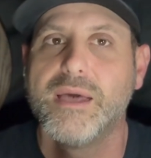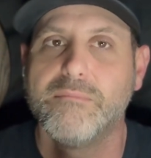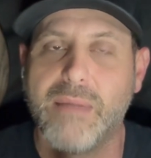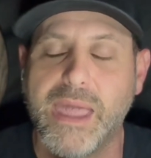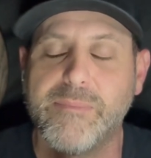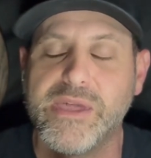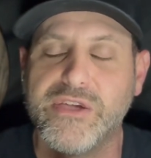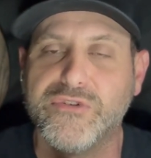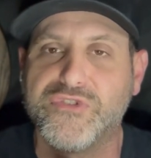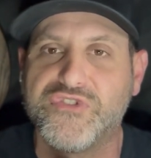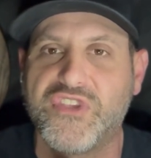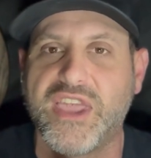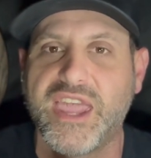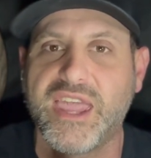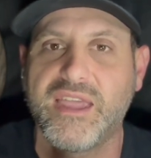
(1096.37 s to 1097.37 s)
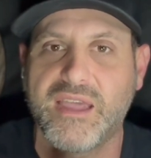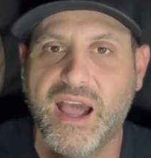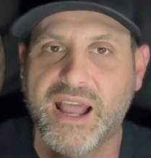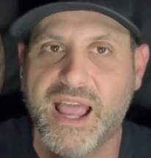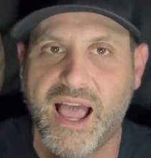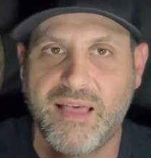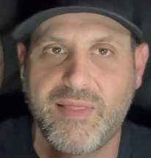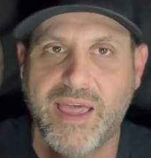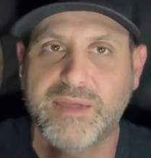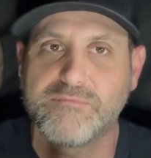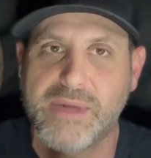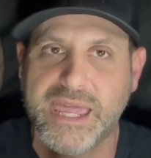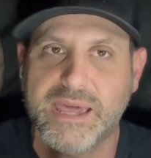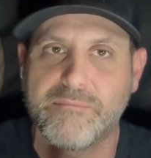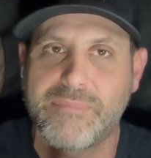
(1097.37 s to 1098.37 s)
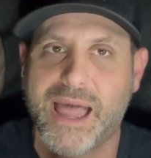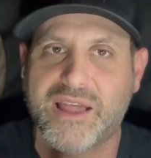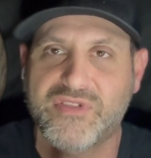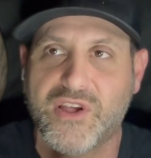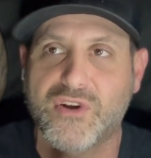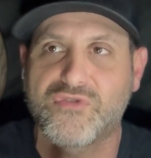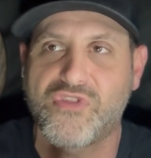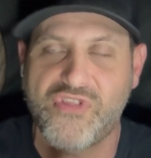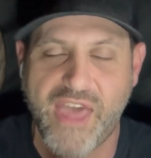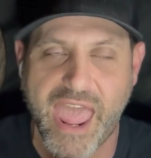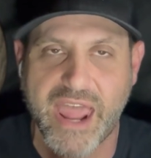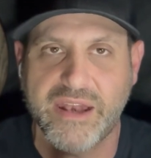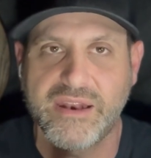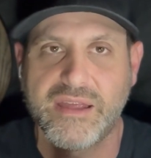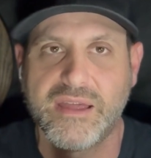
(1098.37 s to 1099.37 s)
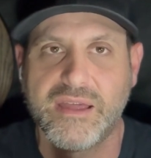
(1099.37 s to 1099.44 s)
maybe you see a guy like Minkah back there then.